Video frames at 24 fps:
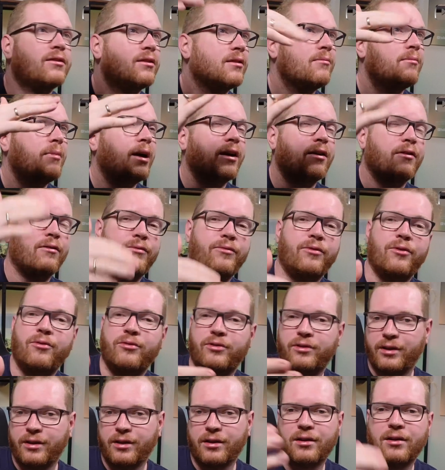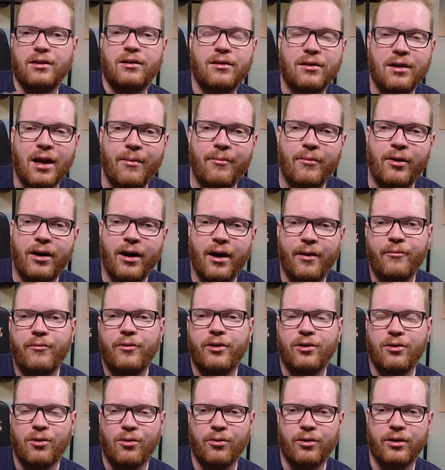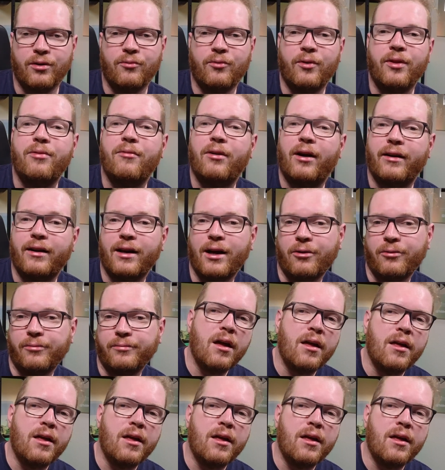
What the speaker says: and microphones and the camera I'm recording with right now.